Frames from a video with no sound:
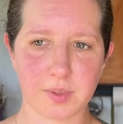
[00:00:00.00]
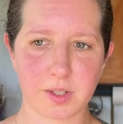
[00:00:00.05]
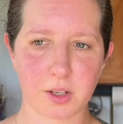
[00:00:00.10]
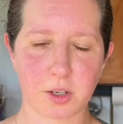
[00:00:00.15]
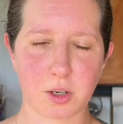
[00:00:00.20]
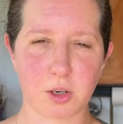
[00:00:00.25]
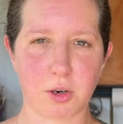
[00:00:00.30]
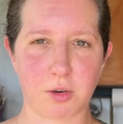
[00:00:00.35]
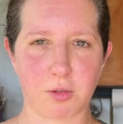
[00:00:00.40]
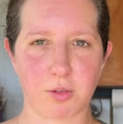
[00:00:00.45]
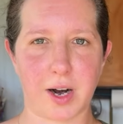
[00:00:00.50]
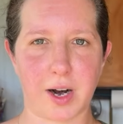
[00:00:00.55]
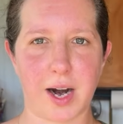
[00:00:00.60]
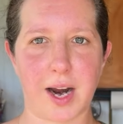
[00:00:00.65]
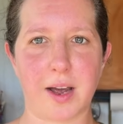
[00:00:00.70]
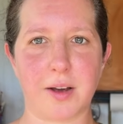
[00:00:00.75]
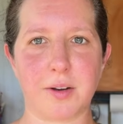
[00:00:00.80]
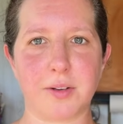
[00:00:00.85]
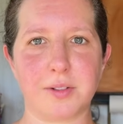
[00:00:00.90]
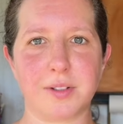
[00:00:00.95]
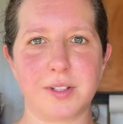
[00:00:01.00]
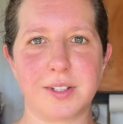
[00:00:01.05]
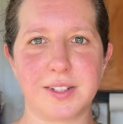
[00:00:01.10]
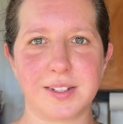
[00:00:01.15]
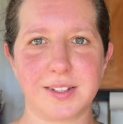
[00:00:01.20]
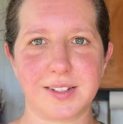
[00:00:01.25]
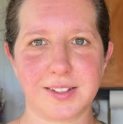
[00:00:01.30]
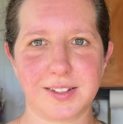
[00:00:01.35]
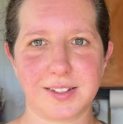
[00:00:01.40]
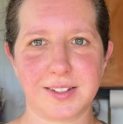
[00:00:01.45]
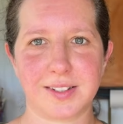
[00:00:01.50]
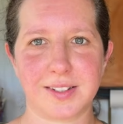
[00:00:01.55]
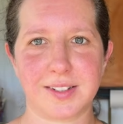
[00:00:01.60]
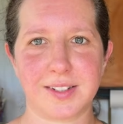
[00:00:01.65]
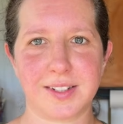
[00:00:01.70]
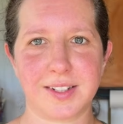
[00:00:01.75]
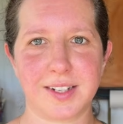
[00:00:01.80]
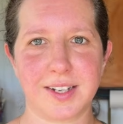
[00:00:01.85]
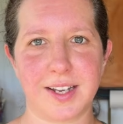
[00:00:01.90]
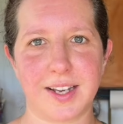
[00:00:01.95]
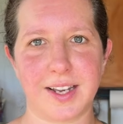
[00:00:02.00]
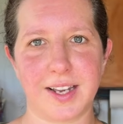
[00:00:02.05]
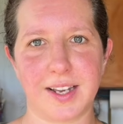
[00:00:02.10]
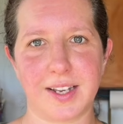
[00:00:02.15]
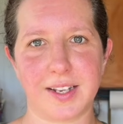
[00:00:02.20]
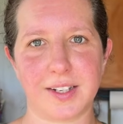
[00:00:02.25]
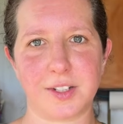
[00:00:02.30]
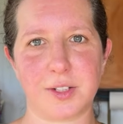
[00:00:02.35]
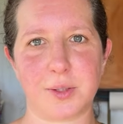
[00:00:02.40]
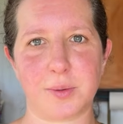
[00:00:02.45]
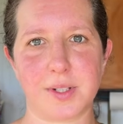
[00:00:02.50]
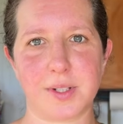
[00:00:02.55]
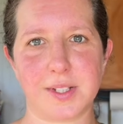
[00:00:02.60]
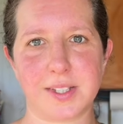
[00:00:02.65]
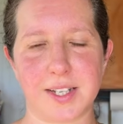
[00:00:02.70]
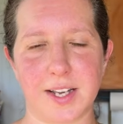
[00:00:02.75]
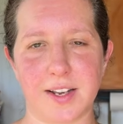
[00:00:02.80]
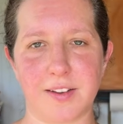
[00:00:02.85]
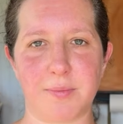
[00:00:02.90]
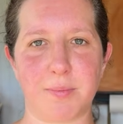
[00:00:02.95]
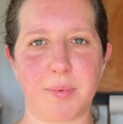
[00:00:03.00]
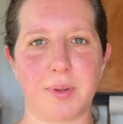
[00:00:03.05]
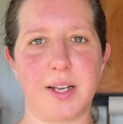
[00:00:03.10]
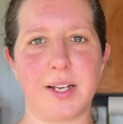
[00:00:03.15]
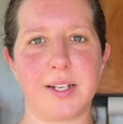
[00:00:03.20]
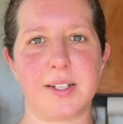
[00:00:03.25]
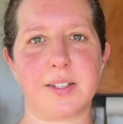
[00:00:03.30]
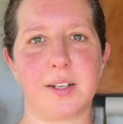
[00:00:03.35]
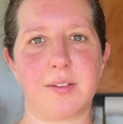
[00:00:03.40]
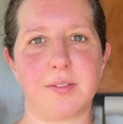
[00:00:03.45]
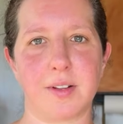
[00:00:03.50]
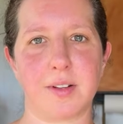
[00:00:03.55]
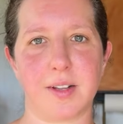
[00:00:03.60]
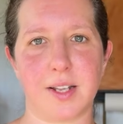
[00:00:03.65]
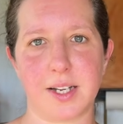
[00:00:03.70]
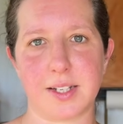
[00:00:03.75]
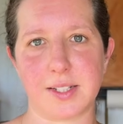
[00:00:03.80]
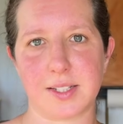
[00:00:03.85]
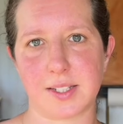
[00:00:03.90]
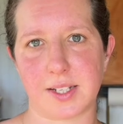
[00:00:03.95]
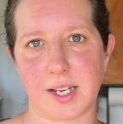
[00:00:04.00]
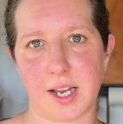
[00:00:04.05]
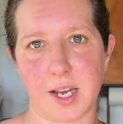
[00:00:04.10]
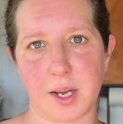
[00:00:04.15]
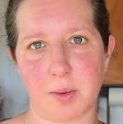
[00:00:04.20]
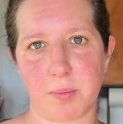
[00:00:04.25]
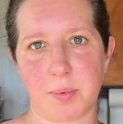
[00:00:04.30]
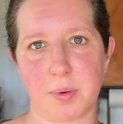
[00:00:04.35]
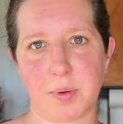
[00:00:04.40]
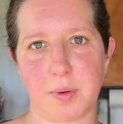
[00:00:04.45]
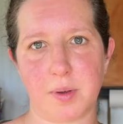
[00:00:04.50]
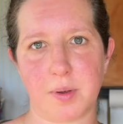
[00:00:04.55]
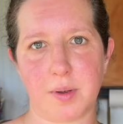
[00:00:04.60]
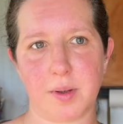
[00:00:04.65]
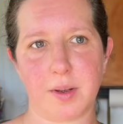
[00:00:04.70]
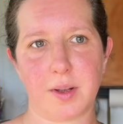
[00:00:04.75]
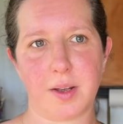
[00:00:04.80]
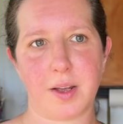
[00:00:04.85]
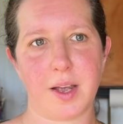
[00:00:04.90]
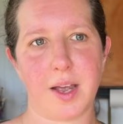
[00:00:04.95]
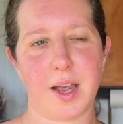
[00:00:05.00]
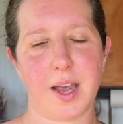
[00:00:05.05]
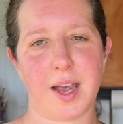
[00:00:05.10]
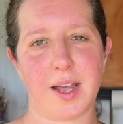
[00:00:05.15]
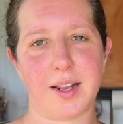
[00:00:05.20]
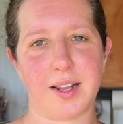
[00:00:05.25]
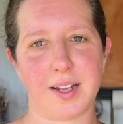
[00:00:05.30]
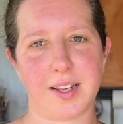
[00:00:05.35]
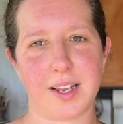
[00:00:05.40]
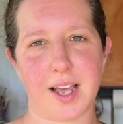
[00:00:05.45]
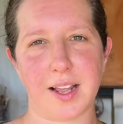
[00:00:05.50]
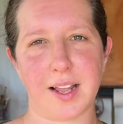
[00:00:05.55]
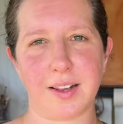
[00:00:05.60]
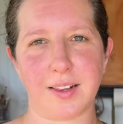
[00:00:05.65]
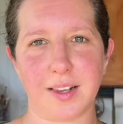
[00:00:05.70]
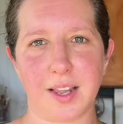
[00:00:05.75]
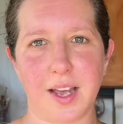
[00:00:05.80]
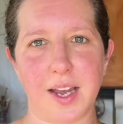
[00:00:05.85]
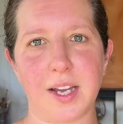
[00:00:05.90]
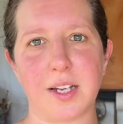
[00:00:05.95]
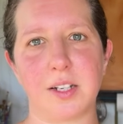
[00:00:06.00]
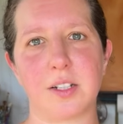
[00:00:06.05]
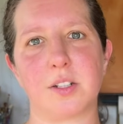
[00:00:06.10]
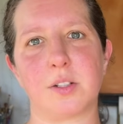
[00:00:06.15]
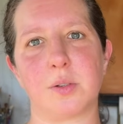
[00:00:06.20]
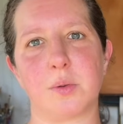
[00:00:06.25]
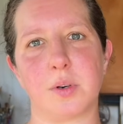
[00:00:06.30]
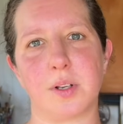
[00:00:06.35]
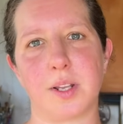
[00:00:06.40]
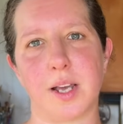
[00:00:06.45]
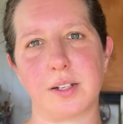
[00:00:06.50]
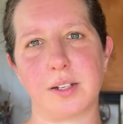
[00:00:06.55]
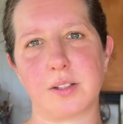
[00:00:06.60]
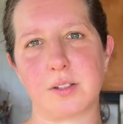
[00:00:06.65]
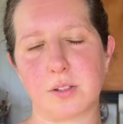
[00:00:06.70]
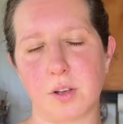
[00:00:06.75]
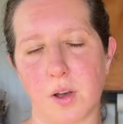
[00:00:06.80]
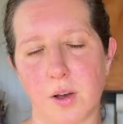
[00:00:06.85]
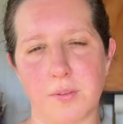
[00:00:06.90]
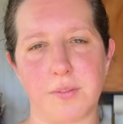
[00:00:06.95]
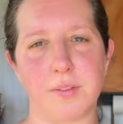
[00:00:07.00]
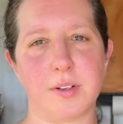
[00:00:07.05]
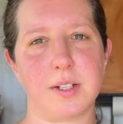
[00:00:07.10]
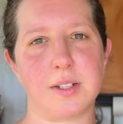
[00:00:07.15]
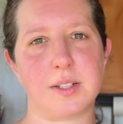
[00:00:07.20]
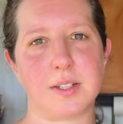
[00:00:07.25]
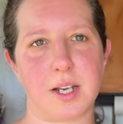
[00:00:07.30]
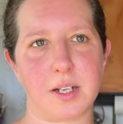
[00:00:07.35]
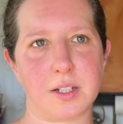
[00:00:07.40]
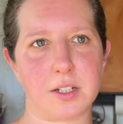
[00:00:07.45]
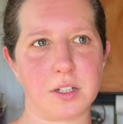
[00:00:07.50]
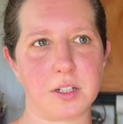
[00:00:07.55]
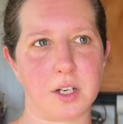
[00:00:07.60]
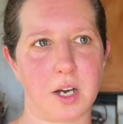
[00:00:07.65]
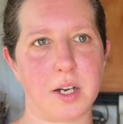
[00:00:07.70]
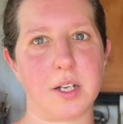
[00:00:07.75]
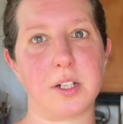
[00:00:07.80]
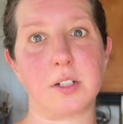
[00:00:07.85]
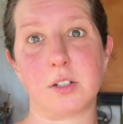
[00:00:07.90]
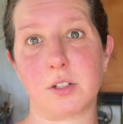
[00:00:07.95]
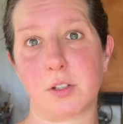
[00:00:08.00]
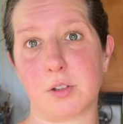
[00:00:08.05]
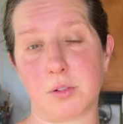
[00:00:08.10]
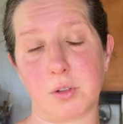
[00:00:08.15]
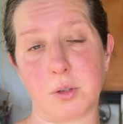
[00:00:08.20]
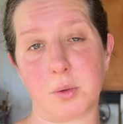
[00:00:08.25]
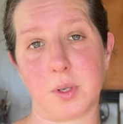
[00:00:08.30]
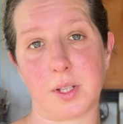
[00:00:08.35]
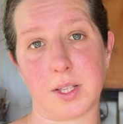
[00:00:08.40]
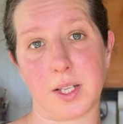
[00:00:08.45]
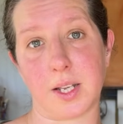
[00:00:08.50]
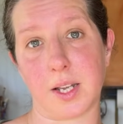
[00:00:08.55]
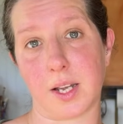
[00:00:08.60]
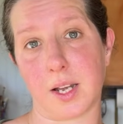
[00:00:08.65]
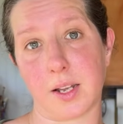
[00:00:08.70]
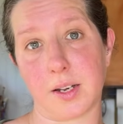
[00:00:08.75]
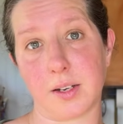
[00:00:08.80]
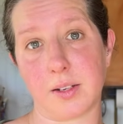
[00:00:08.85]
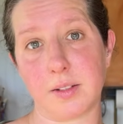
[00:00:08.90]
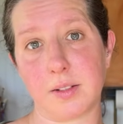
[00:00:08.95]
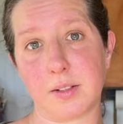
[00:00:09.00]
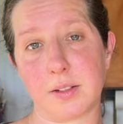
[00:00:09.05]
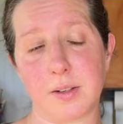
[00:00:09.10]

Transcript: corralled into a safe place of a landscape, and then that light or that softness that shines through at the end